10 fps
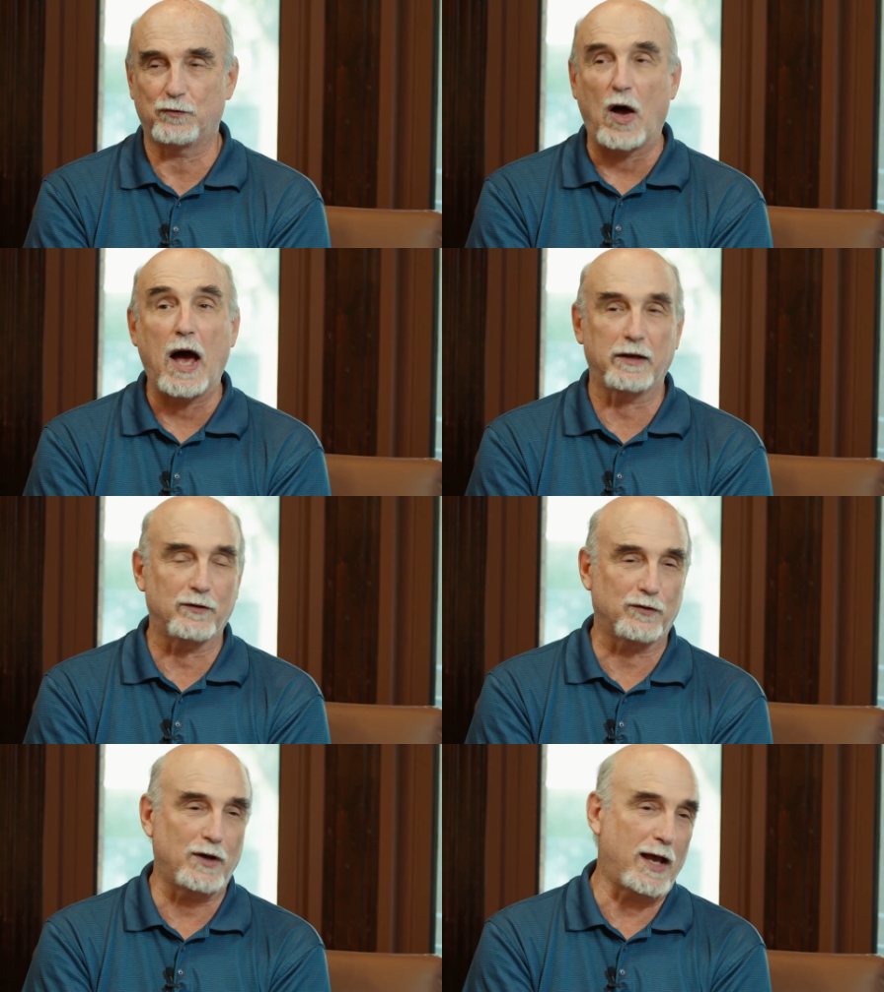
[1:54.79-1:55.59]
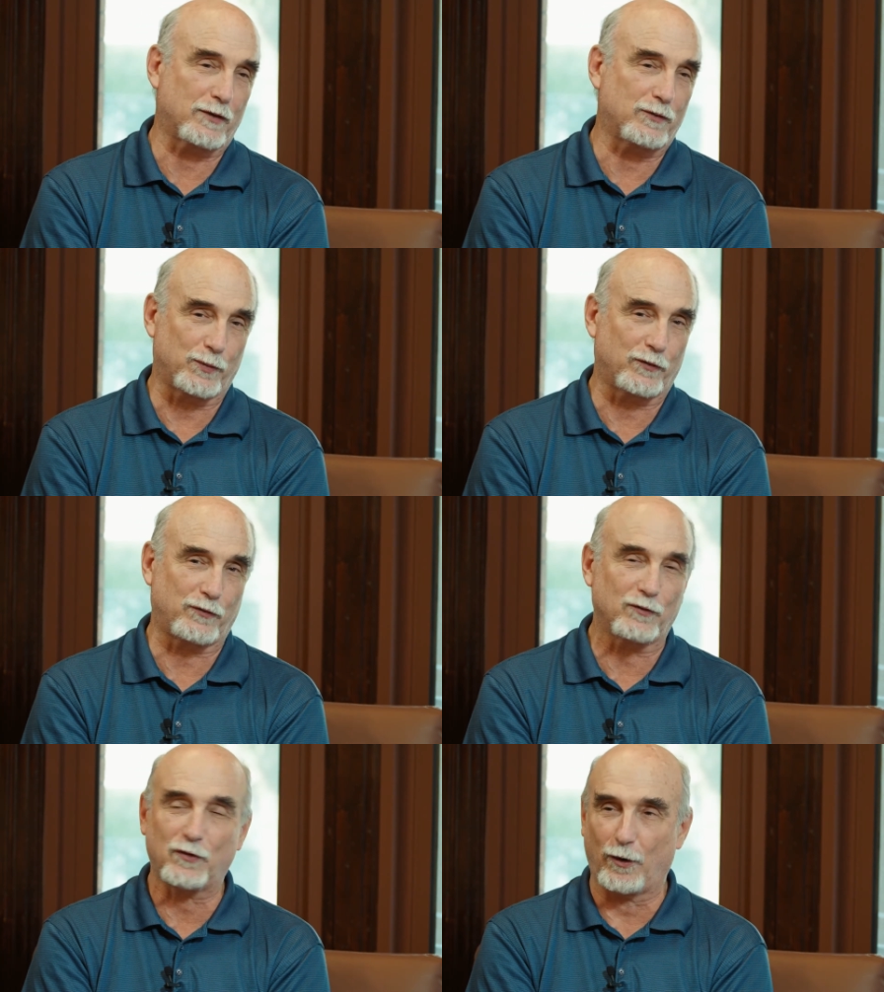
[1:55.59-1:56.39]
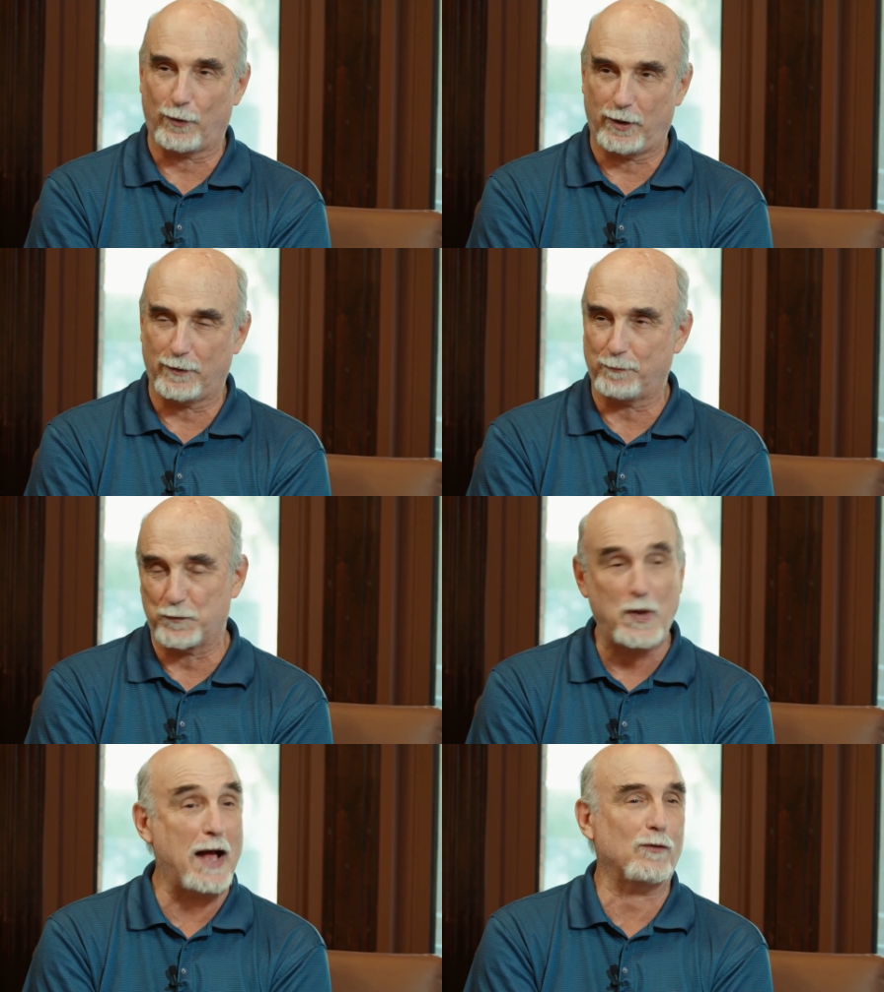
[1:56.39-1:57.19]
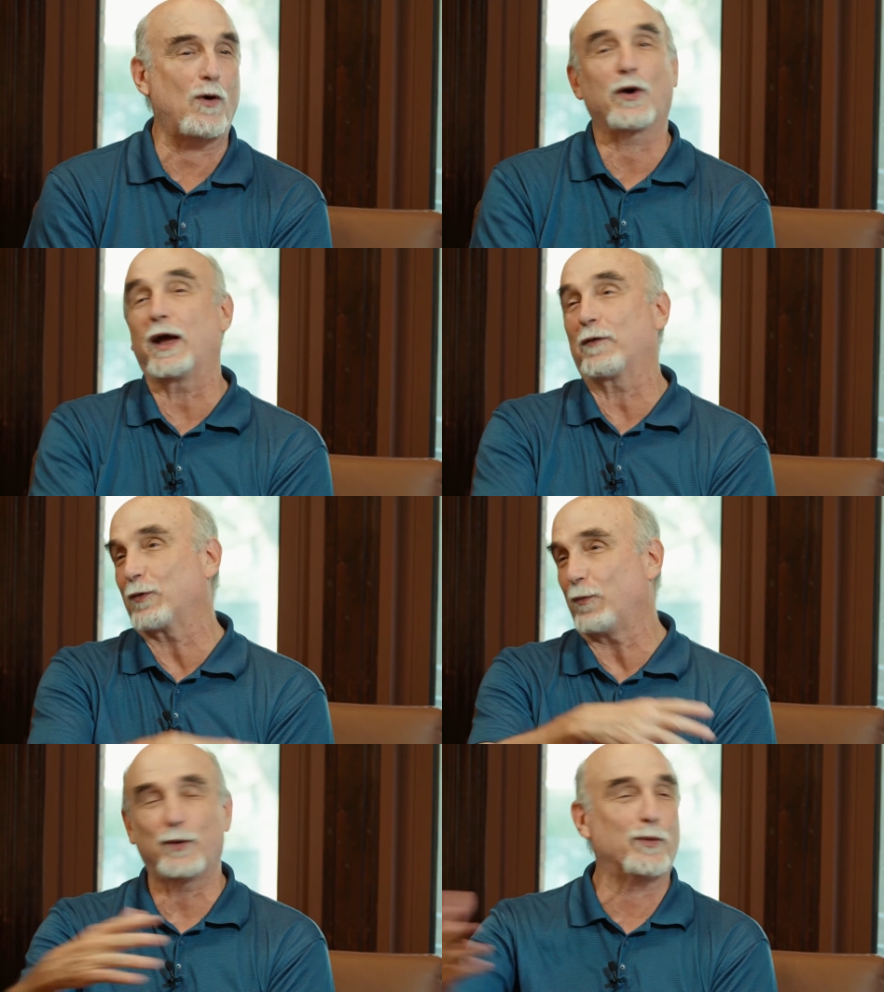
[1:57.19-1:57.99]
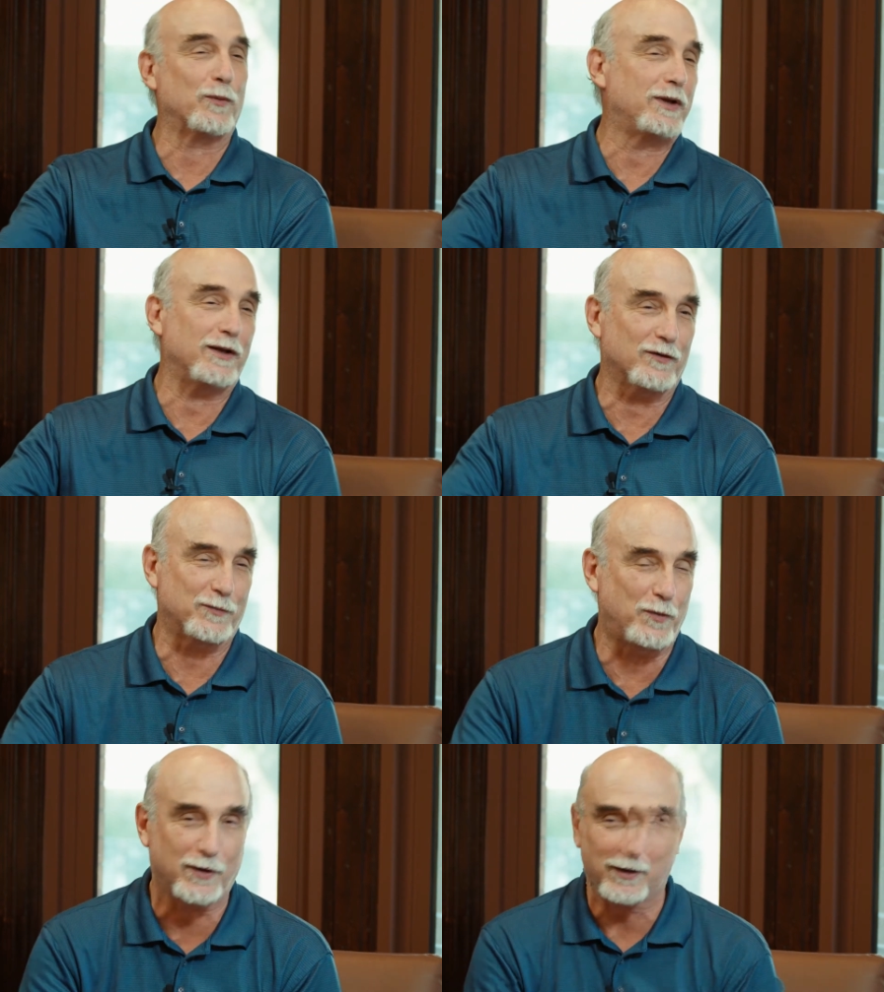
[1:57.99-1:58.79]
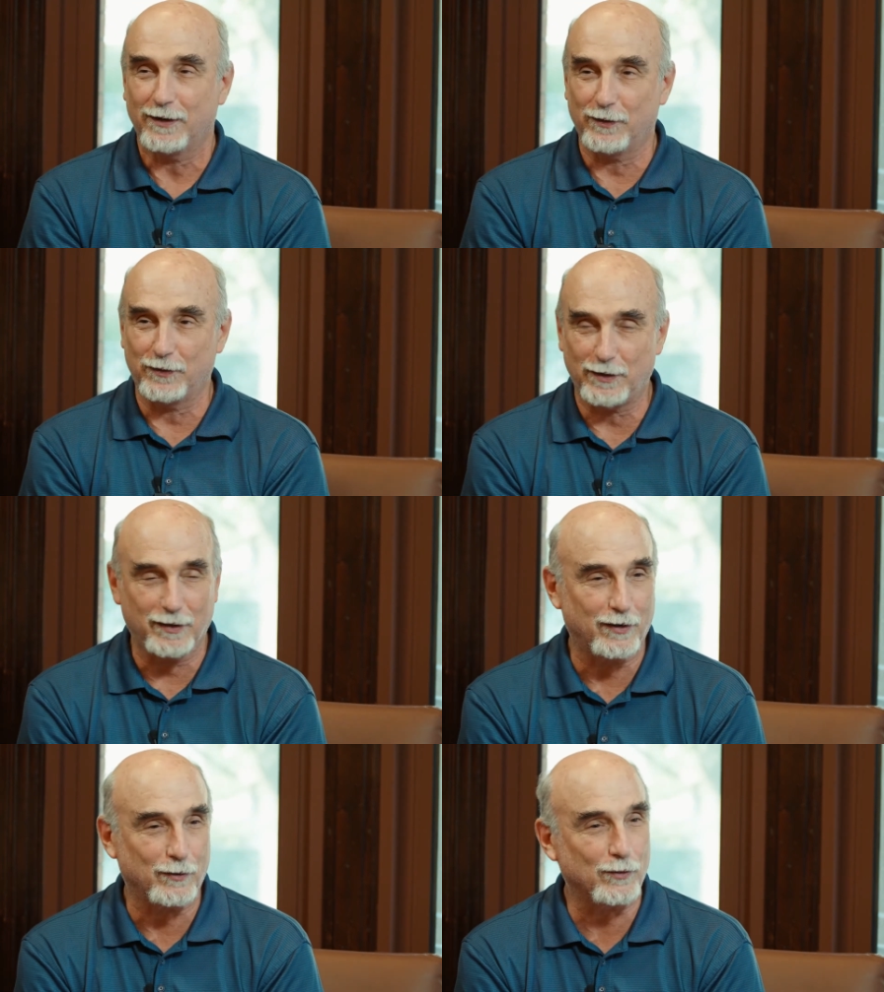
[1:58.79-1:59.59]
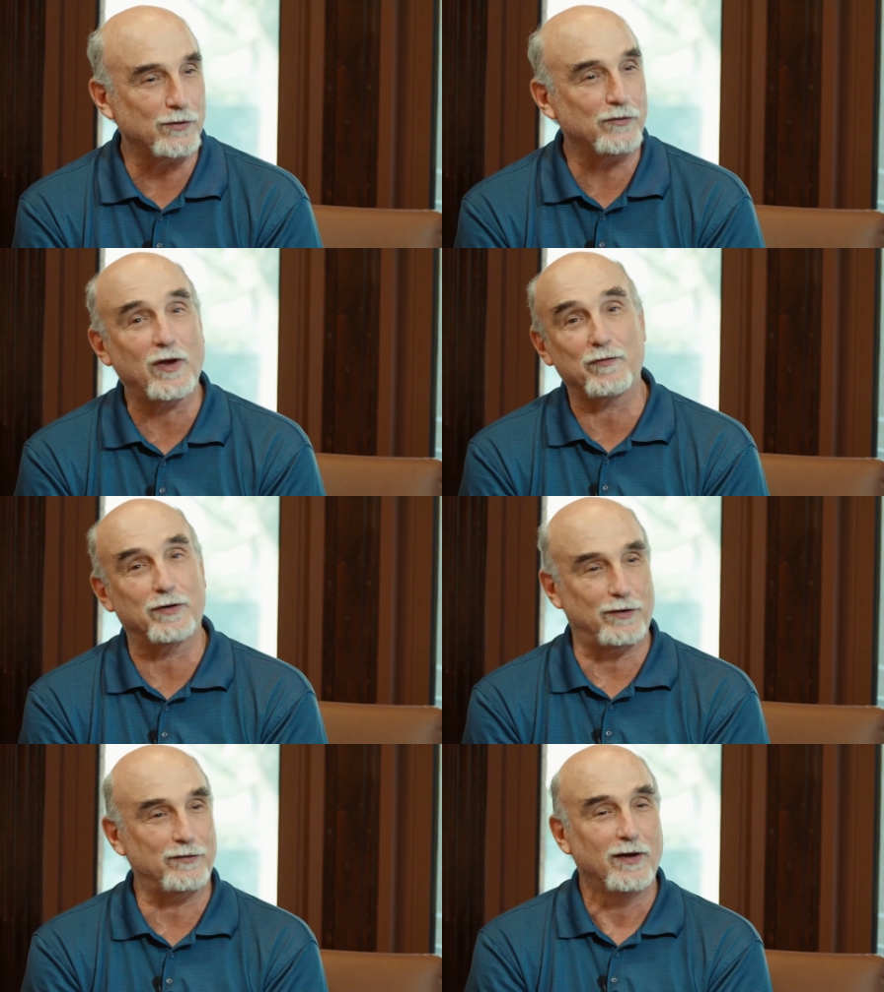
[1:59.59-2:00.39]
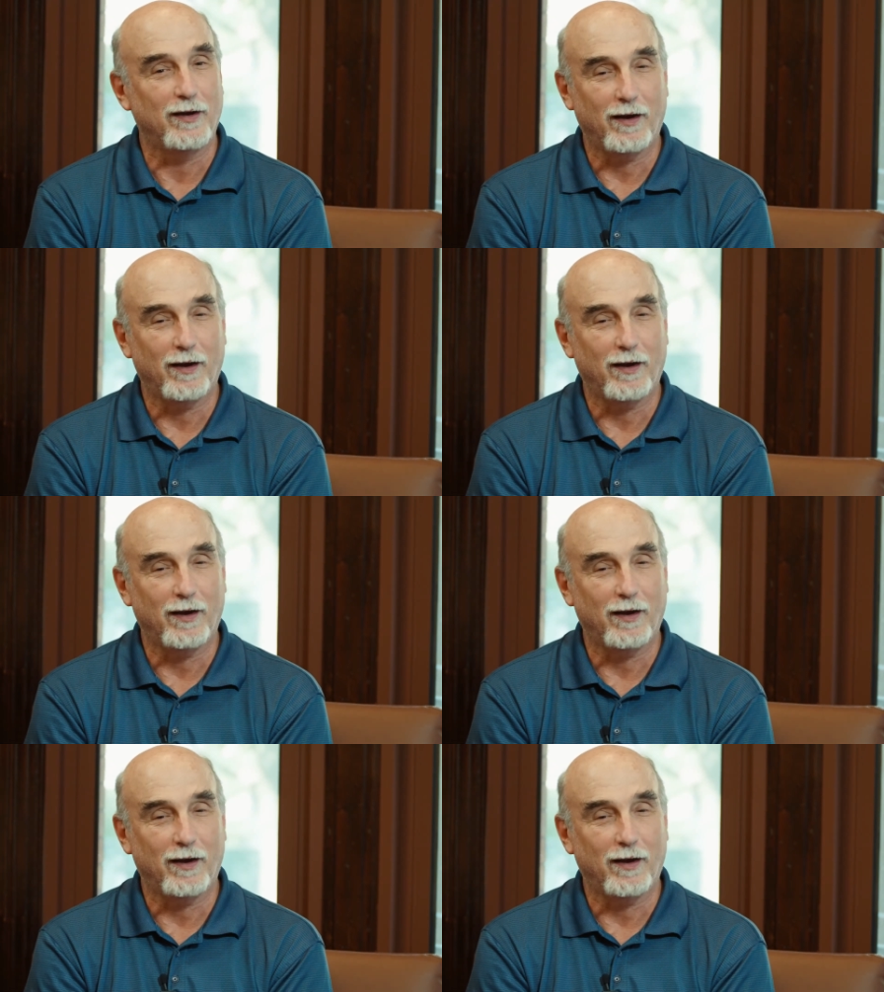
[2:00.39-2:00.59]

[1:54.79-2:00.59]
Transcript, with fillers: died as an active research area not long after we were reading this book in the early 70s.